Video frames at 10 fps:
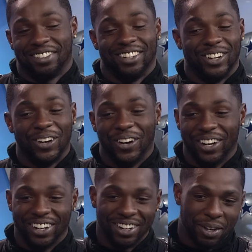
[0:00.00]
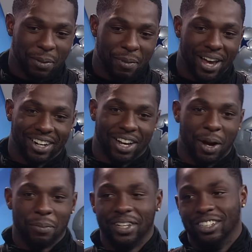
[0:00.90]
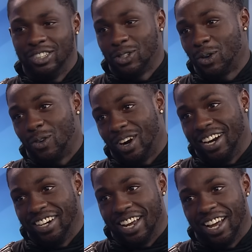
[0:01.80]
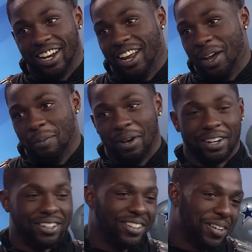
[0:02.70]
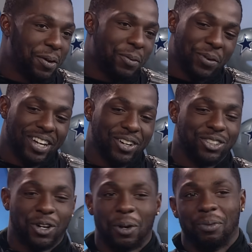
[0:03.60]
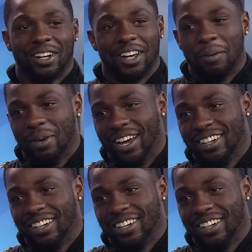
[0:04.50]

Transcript: Lord, Madden got me a zero right now, linebacker. But we ain't gonna talk about that, man. we